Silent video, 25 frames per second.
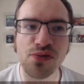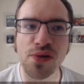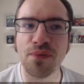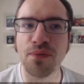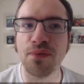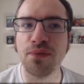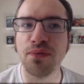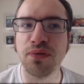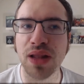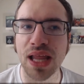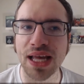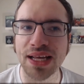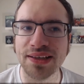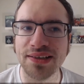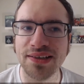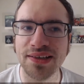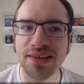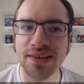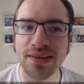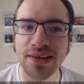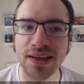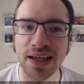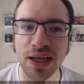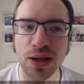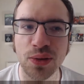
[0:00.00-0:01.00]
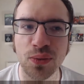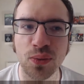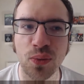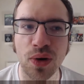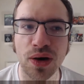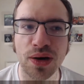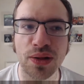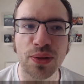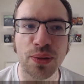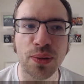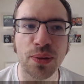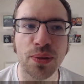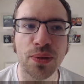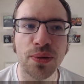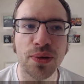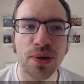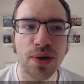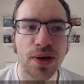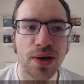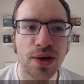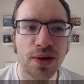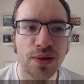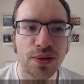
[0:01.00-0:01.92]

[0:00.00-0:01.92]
reflected in one of the